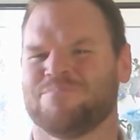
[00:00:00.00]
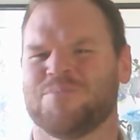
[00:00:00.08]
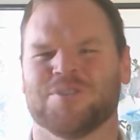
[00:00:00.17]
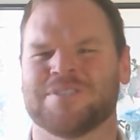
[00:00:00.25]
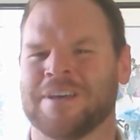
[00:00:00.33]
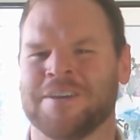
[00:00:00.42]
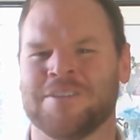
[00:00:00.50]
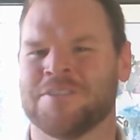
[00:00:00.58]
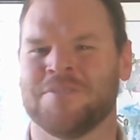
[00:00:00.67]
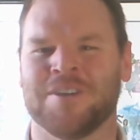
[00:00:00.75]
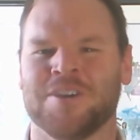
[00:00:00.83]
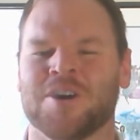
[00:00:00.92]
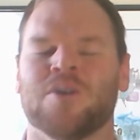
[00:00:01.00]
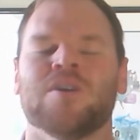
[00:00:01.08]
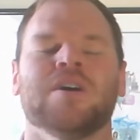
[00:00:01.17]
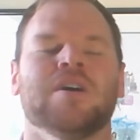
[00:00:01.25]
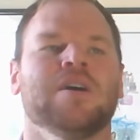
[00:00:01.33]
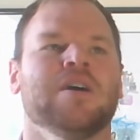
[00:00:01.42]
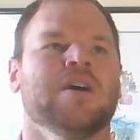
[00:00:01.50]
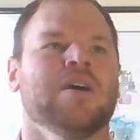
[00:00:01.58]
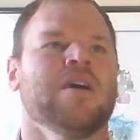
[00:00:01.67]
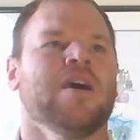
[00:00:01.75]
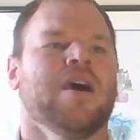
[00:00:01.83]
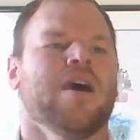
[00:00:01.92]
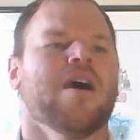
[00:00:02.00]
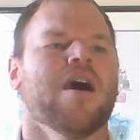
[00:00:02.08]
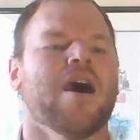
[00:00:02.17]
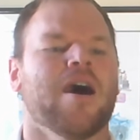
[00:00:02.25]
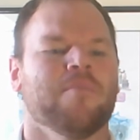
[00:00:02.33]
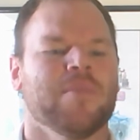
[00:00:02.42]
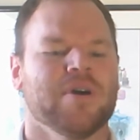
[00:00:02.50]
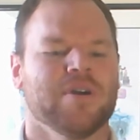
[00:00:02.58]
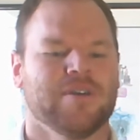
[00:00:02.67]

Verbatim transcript: he'll tell you in the video, um,